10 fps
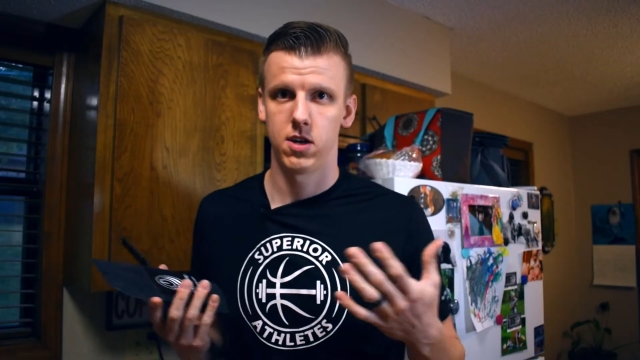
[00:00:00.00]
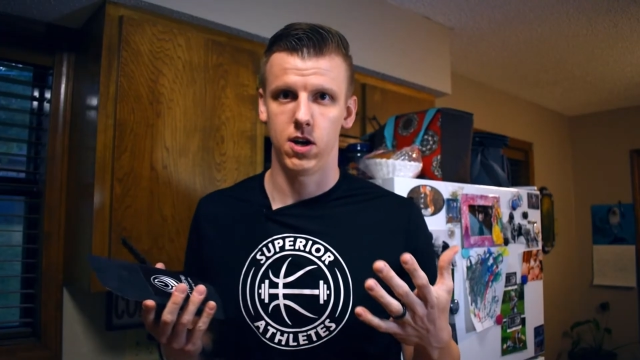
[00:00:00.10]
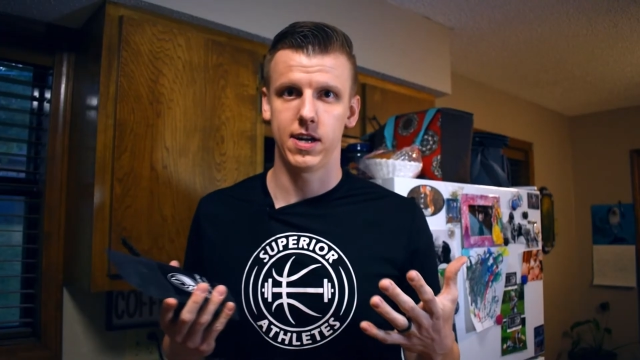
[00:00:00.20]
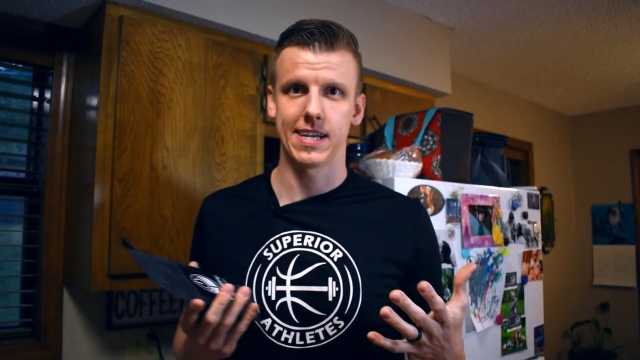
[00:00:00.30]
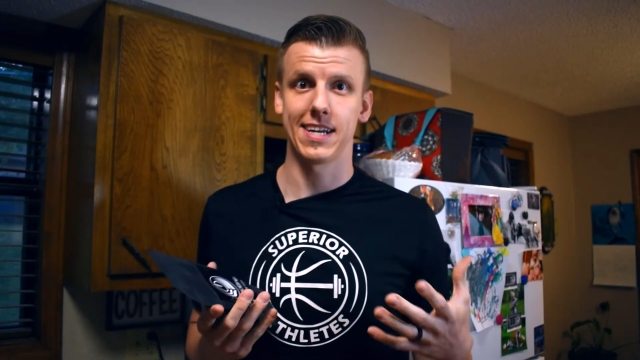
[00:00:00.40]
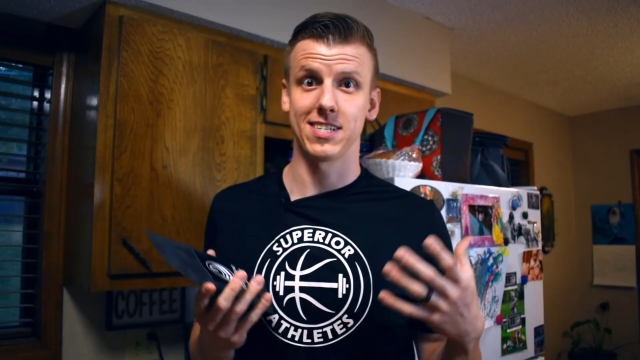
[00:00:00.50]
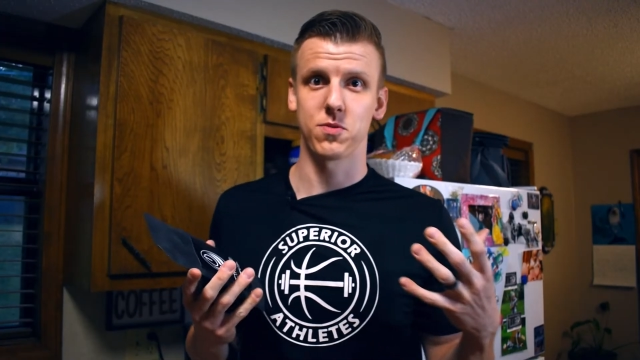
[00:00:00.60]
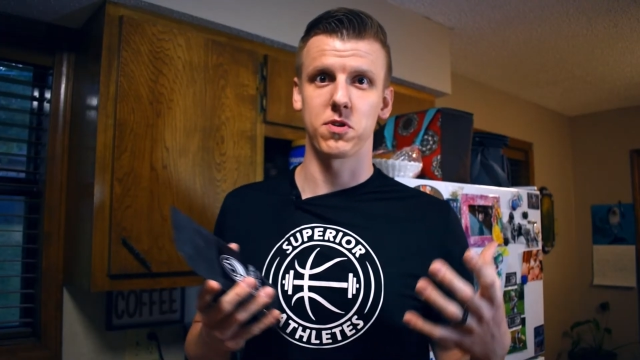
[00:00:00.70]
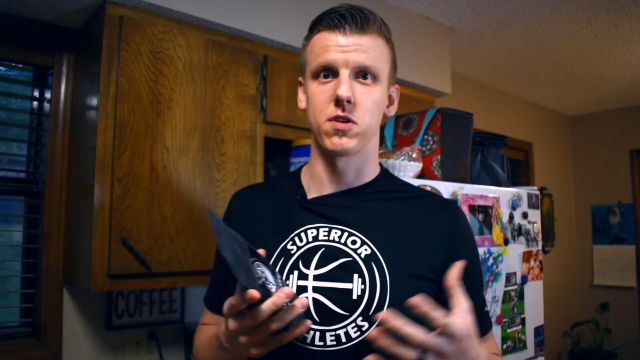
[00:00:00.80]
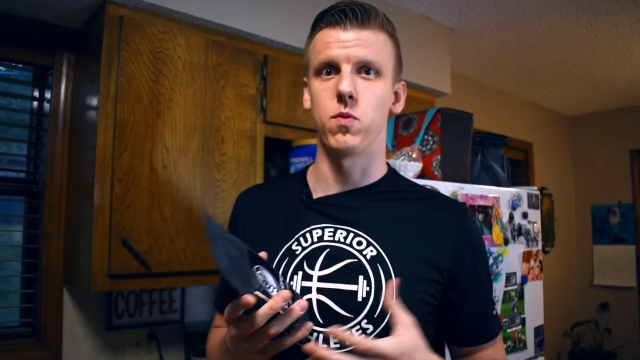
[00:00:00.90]
All right, guys, so
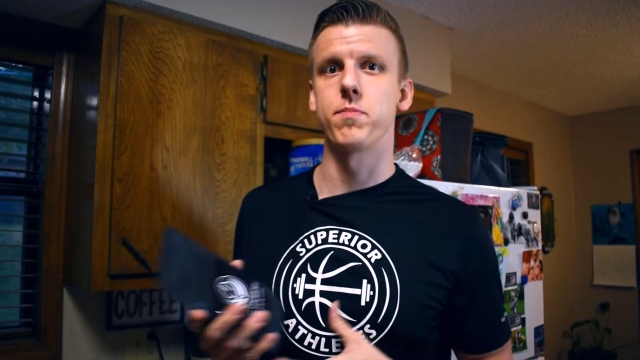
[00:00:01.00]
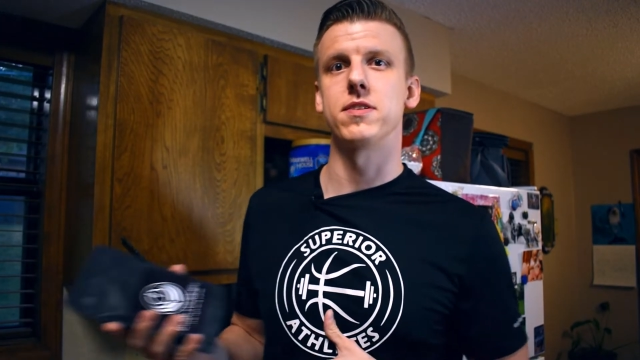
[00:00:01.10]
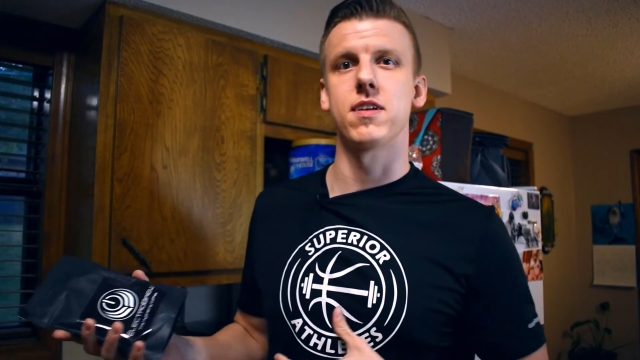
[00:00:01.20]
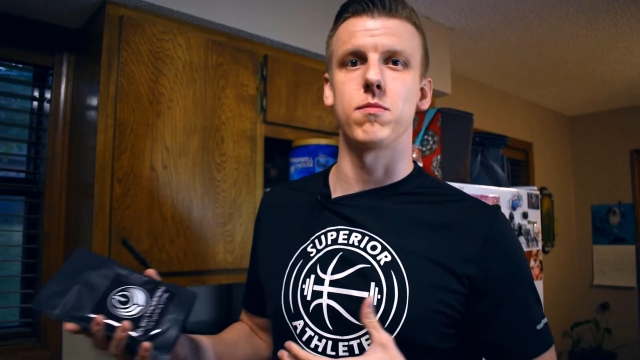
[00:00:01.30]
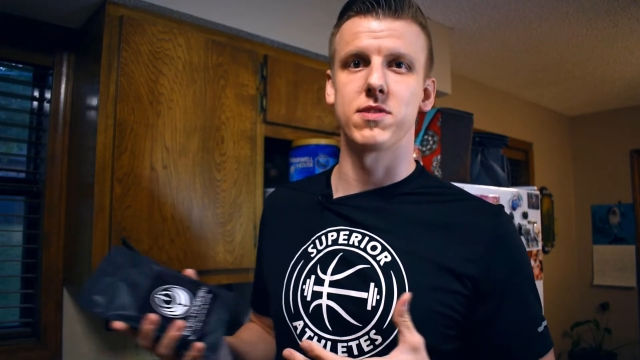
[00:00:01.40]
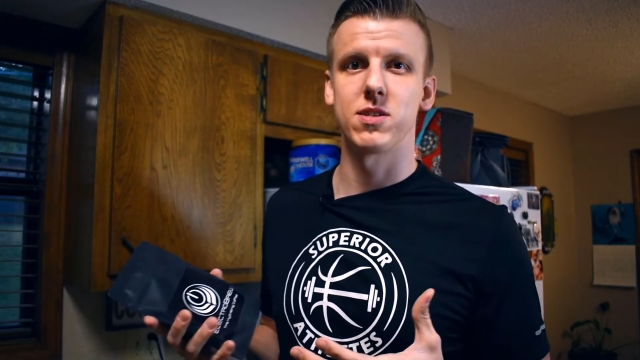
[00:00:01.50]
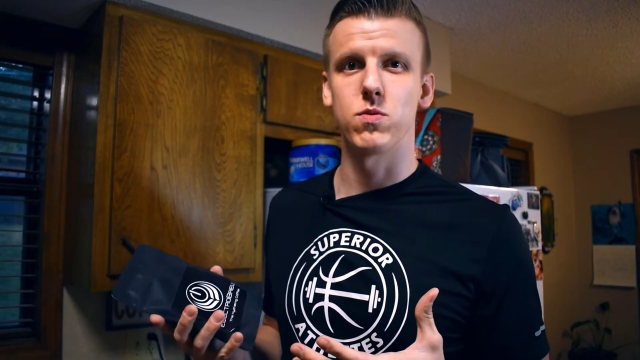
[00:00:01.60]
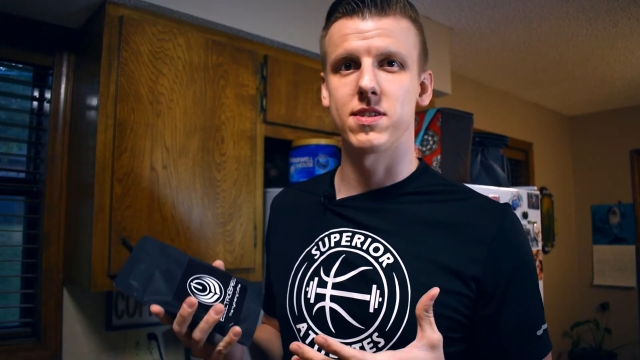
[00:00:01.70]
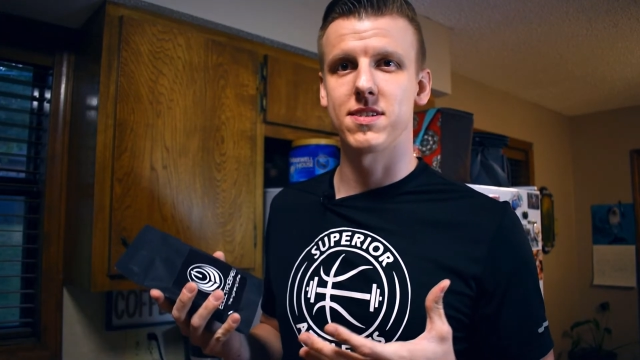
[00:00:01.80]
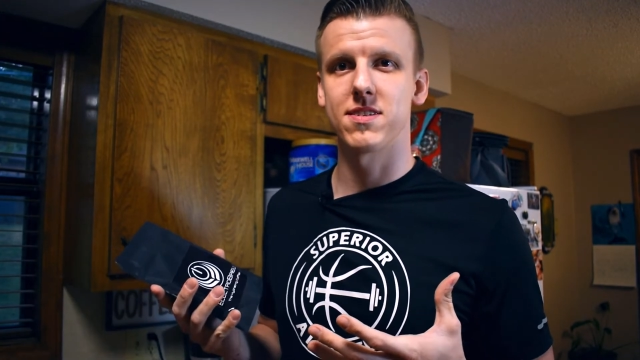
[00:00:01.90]
we're going to whip this up and see
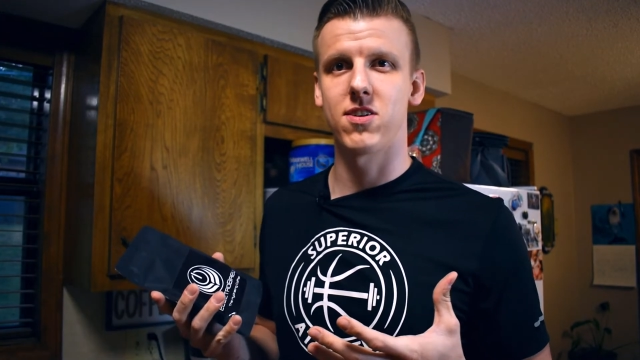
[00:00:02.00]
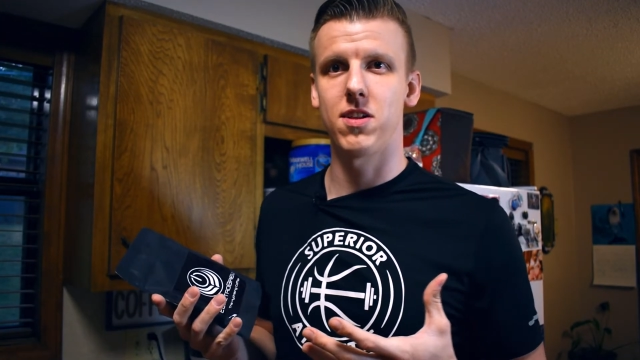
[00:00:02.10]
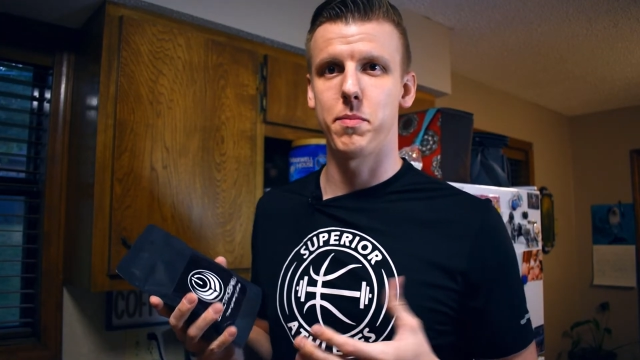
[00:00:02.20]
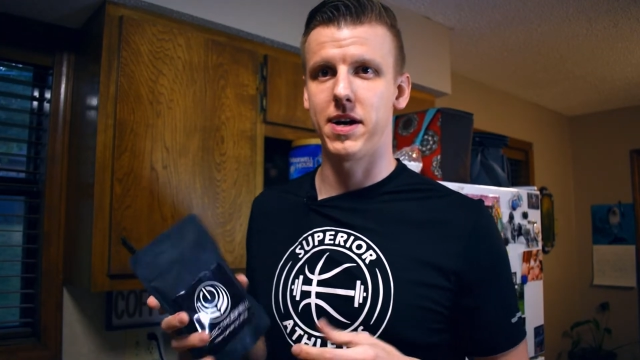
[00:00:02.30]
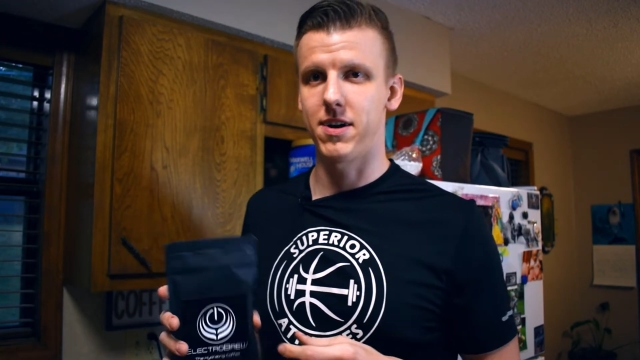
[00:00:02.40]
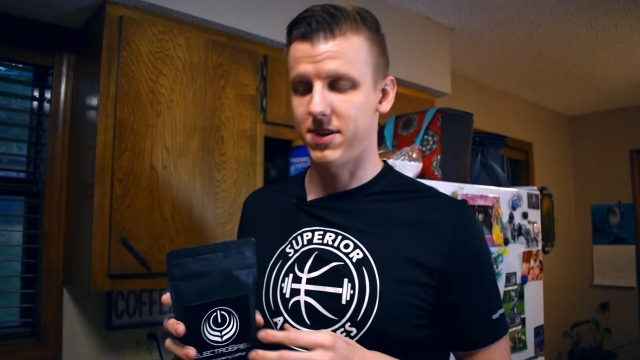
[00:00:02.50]
what this is all about